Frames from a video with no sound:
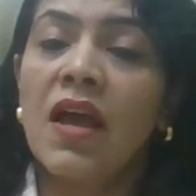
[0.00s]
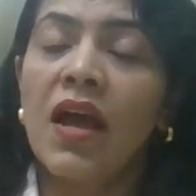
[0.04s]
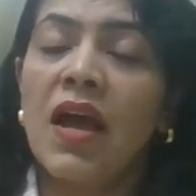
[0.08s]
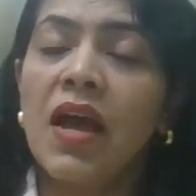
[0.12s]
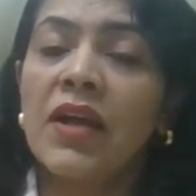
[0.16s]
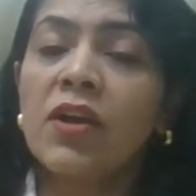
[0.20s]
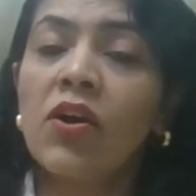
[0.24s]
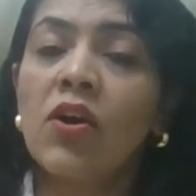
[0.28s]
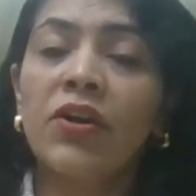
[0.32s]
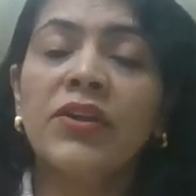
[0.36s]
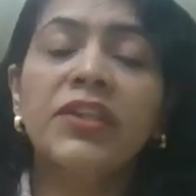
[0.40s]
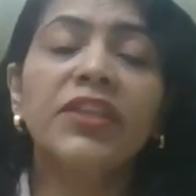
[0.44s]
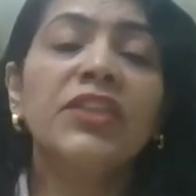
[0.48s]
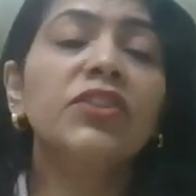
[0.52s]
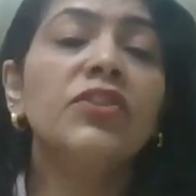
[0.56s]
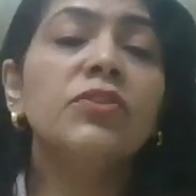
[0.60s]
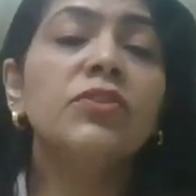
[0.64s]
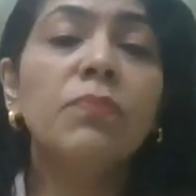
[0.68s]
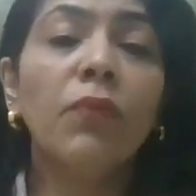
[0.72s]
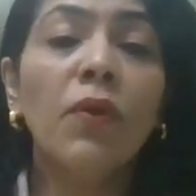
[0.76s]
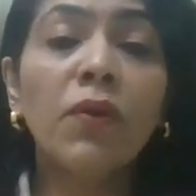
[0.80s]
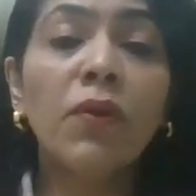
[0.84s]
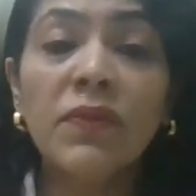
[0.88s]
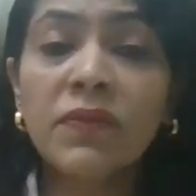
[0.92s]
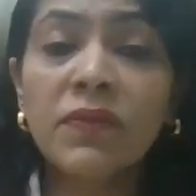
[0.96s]
according to
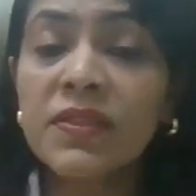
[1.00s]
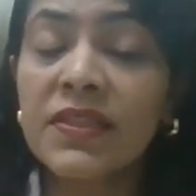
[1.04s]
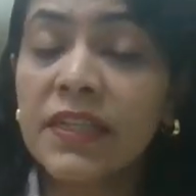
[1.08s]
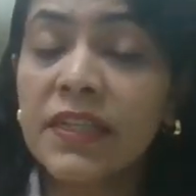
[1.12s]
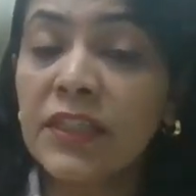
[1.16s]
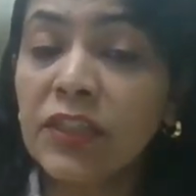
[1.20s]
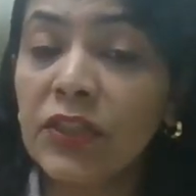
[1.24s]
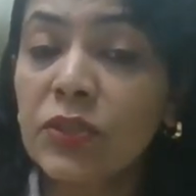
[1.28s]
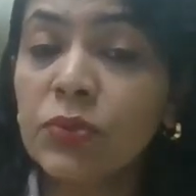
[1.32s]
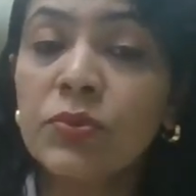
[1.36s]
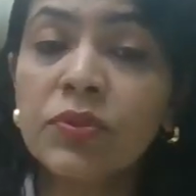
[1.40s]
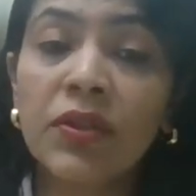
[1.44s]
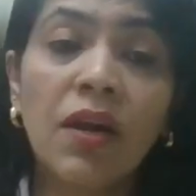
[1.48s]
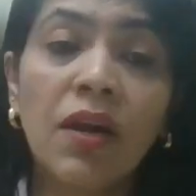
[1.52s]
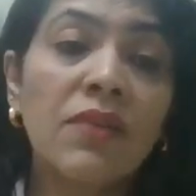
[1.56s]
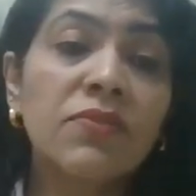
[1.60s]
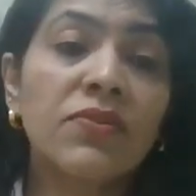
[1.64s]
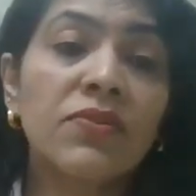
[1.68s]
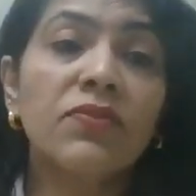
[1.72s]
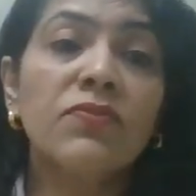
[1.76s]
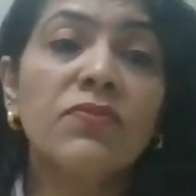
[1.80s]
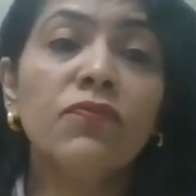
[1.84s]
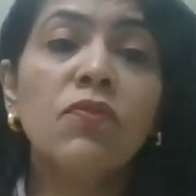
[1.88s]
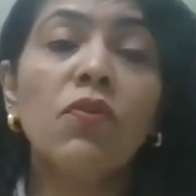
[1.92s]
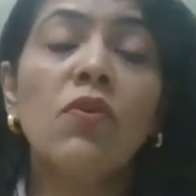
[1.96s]
Mons in
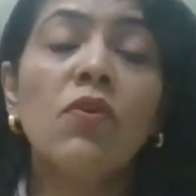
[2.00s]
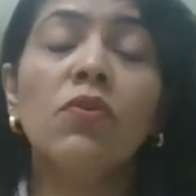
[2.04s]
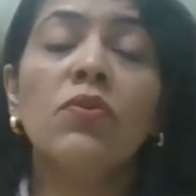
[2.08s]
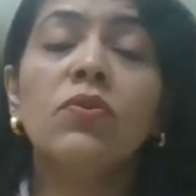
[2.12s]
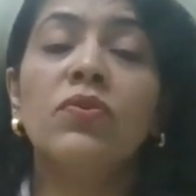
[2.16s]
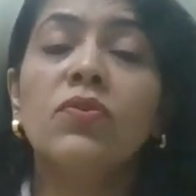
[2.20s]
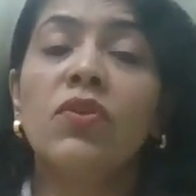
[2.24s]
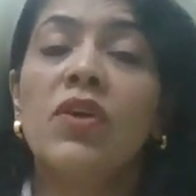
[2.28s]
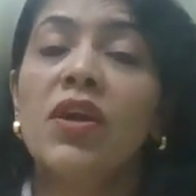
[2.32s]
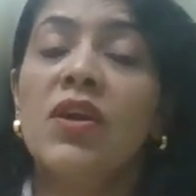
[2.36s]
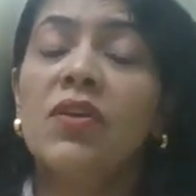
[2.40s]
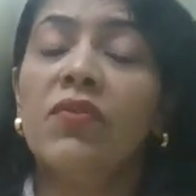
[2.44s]
2004,